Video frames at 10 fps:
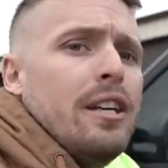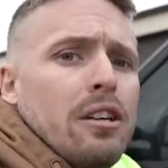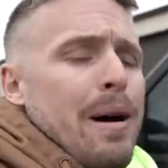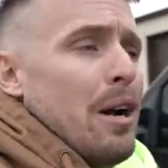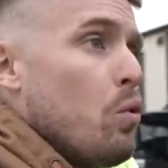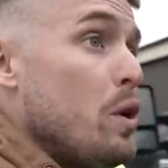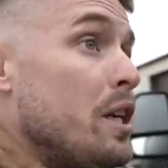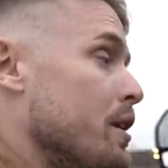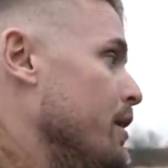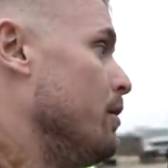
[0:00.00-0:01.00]
here about a
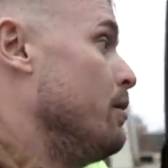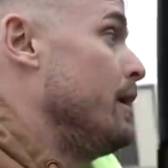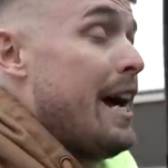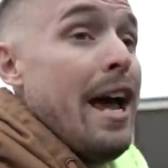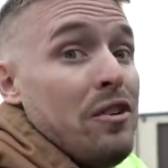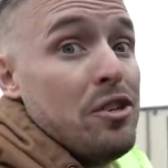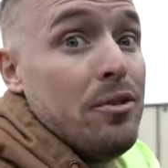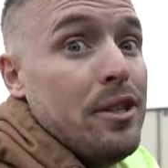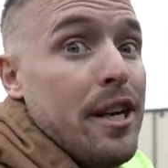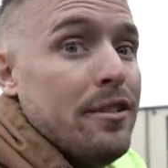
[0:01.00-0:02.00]
week ago, and I haven't
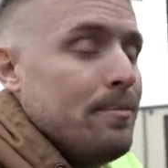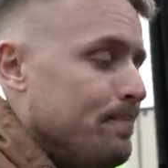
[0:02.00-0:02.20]
shown you guys.